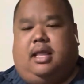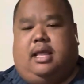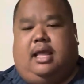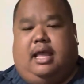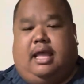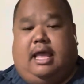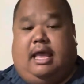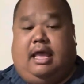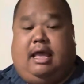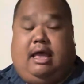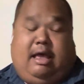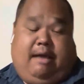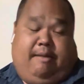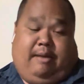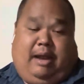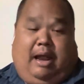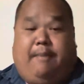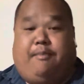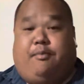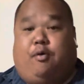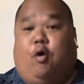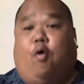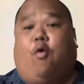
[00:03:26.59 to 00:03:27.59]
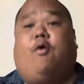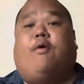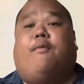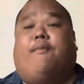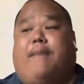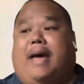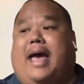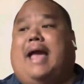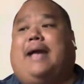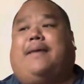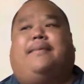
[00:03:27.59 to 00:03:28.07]
And I'm, I'm going
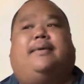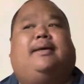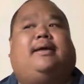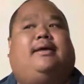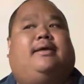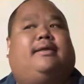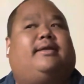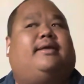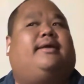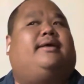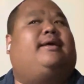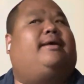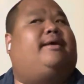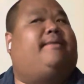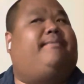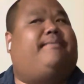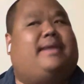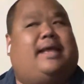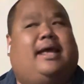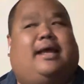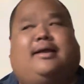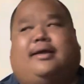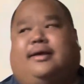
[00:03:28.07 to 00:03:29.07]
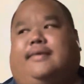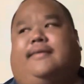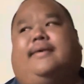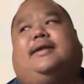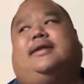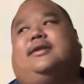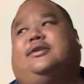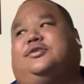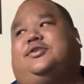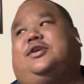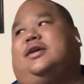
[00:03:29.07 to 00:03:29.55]
back. I'm, I'm not
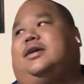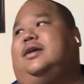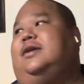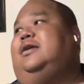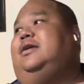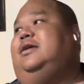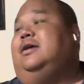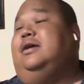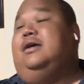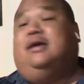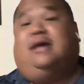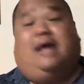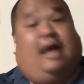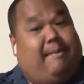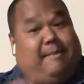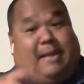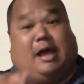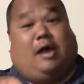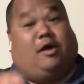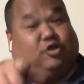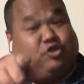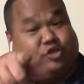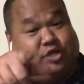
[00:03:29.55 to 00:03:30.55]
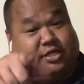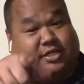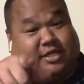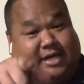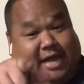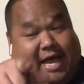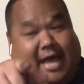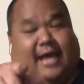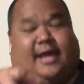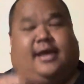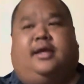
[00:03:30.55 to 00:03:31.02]
quitting drinking. I'm not gonna drink
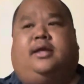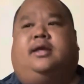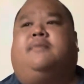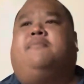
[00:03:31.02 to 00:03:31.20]
today,